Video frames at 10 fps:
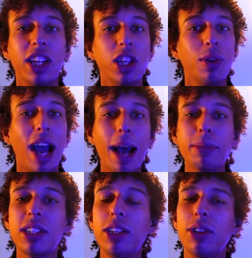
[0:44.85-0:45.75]
You
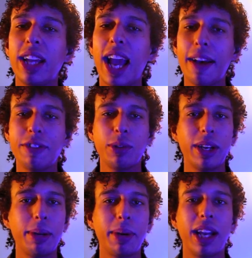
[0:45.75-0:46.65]
absolutely have to rent
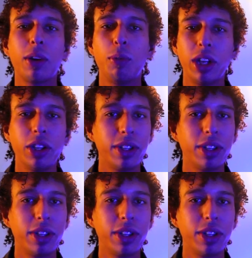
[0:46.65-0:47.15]
a bike while you're in